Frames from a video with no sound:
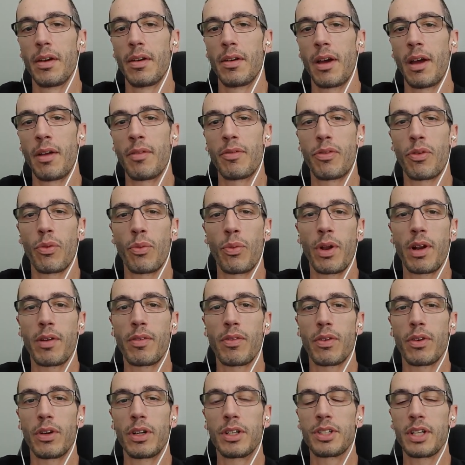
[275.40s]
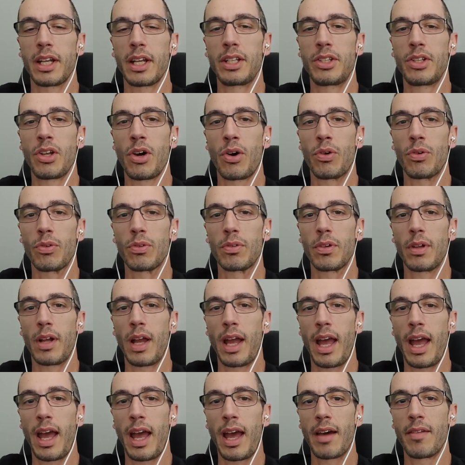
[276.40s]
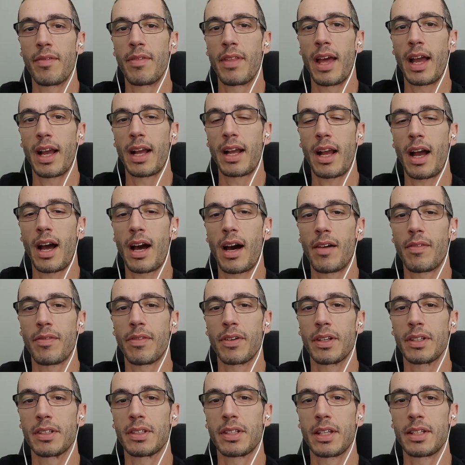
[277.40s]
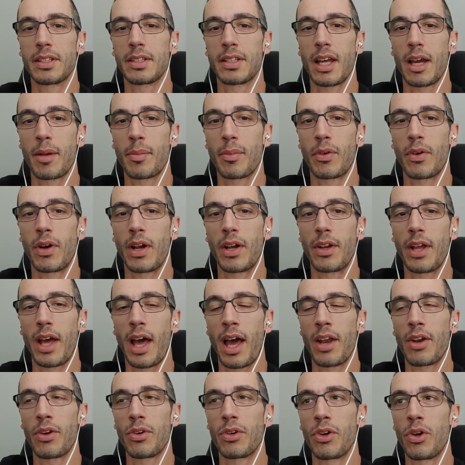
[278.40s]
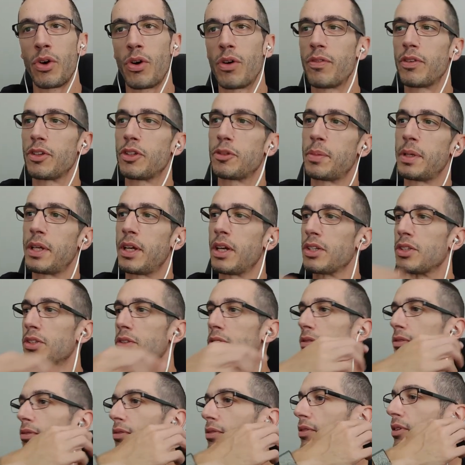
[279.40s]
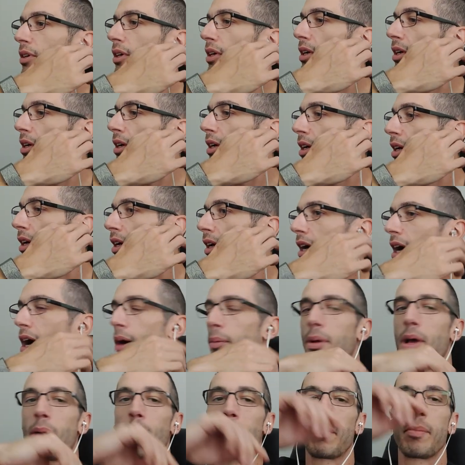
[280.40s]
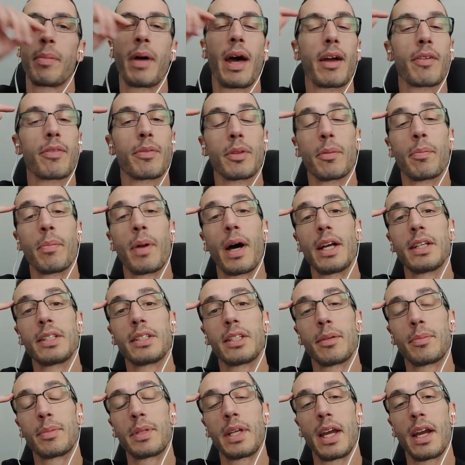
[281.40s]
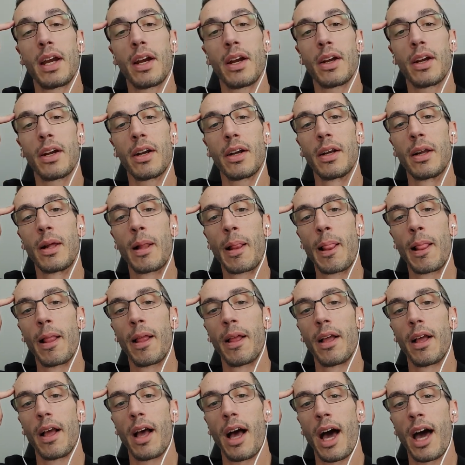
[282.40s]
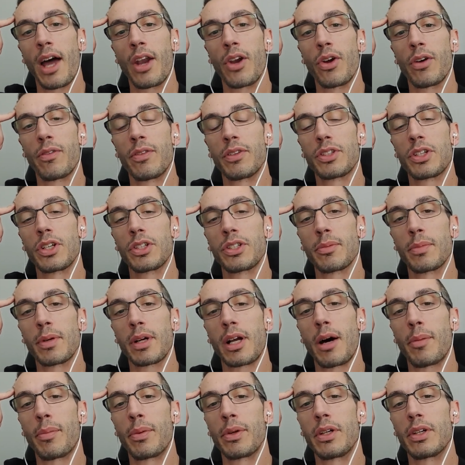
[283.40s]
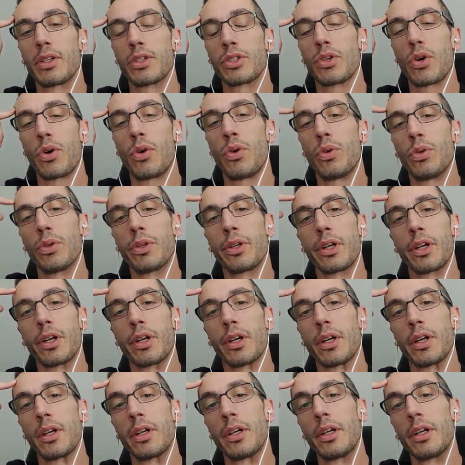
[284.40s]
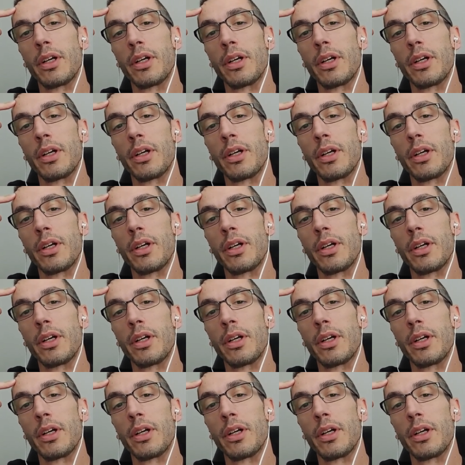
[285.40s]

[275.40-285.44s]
and for whatever reason, I don't have that confidence this time around. I don't know if it's because of I'm coming back from the bicep tear. I don't know if it's because I'm a couple years older.